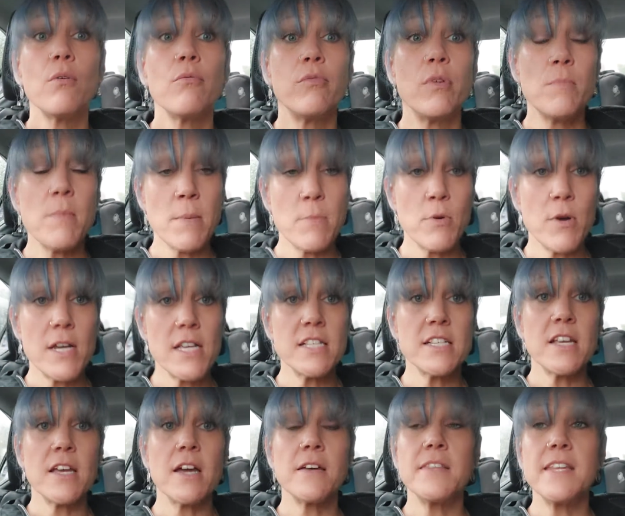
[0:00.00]
remember I
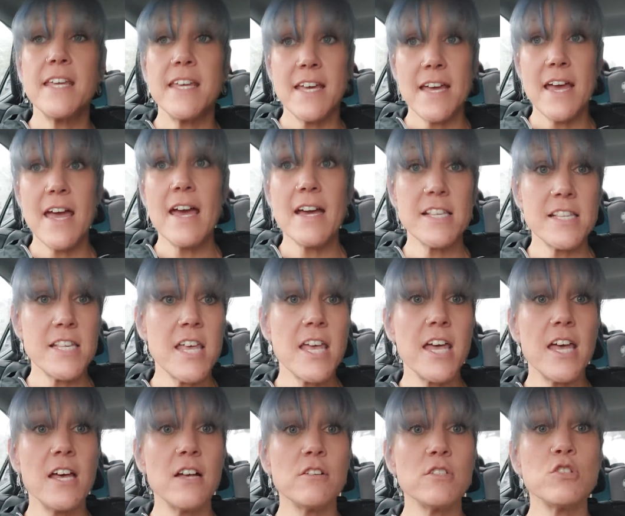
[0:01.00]
say on the
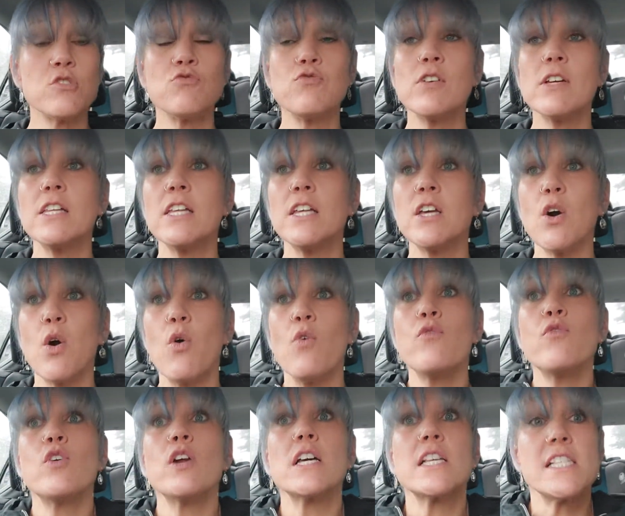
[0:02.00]
exhale to really
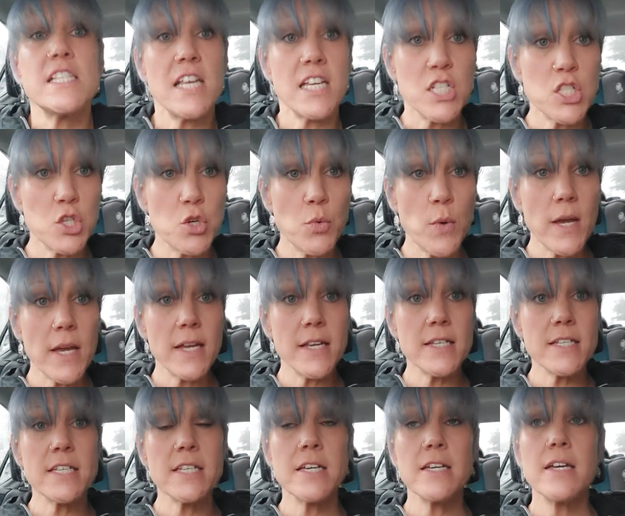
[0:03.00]
over
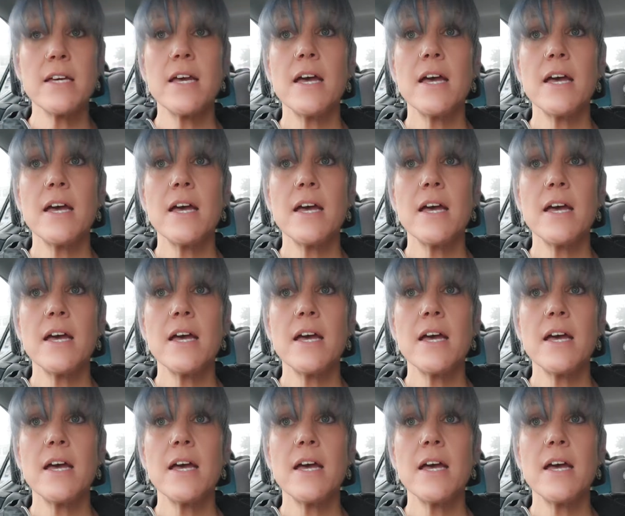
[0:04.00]
accentuate,